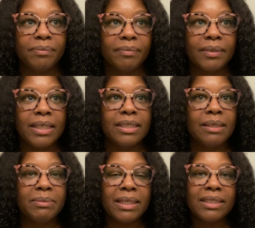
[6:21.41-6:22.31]
Because
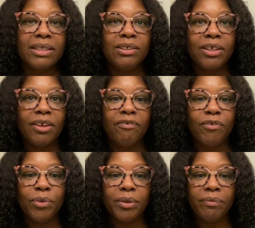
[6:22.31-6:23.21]
sometimes they're looking
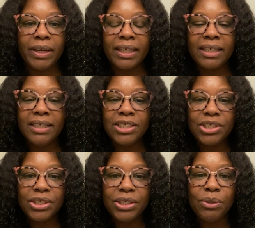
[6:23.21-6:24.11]
for
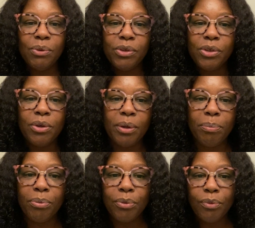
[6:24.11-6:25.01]
recognition or your
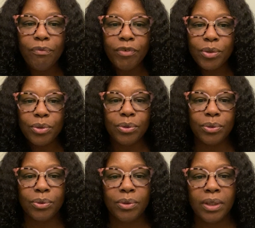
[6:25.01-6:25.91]

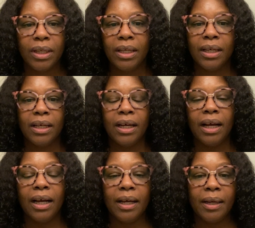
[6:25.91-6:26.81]
approval.
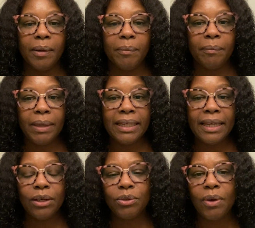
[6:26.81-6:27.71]
And
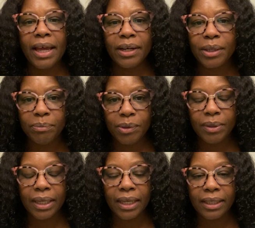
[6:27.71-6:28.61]
they don't know how to
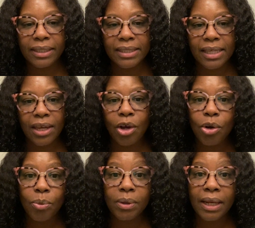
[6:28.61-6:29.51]
communicate and say,
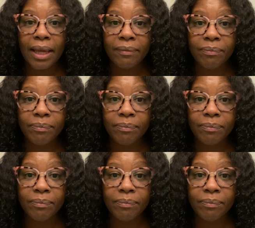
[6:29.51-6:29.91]
oh, well, I